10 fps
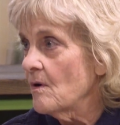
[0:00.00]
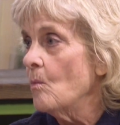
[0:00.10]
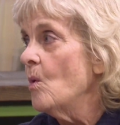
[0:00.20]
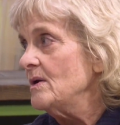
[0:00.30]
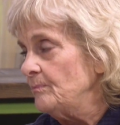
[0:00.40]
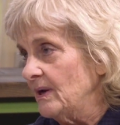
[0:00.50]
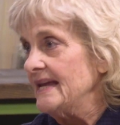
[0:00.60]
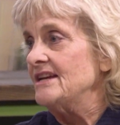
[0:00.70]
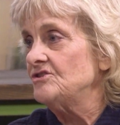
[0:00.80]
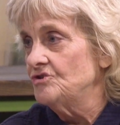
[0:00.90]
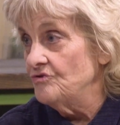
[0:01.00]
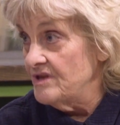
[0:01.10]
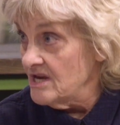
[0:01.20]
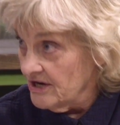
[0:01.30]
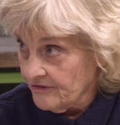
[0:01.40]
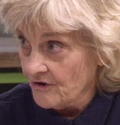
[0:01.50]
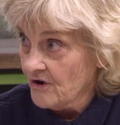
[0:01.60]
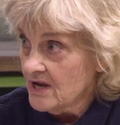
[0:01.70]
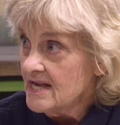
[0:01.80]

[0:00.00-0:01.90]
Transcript: from one plant to the other. Okay.